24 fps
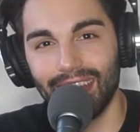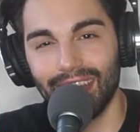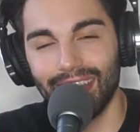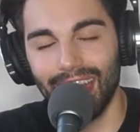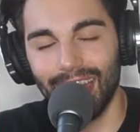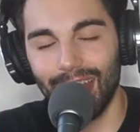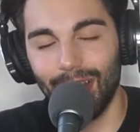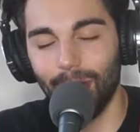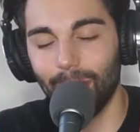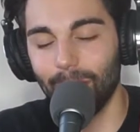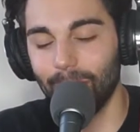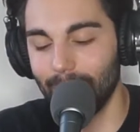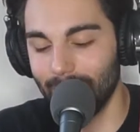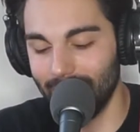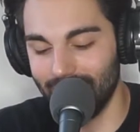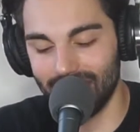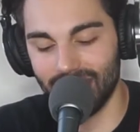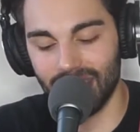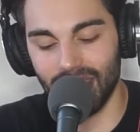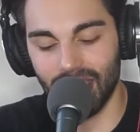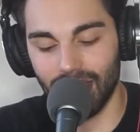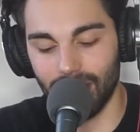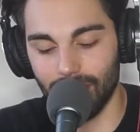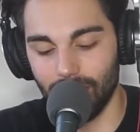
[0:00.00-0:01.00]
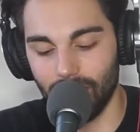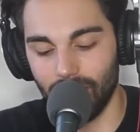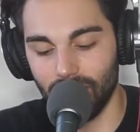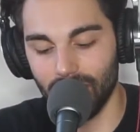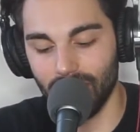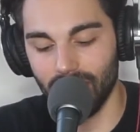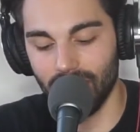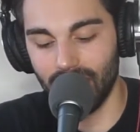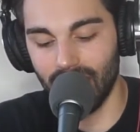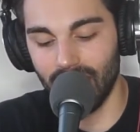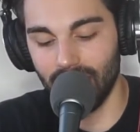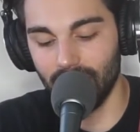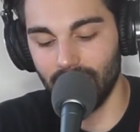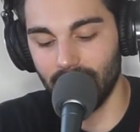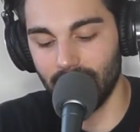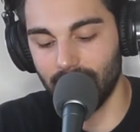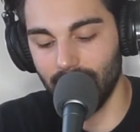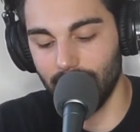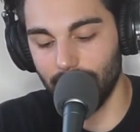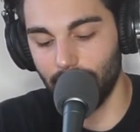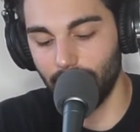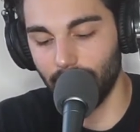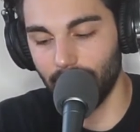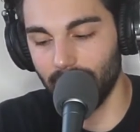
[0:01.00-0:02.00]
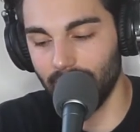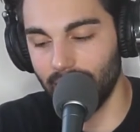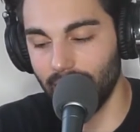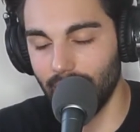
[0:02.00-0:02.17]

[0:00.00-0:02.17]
They go missing, even a clipboard.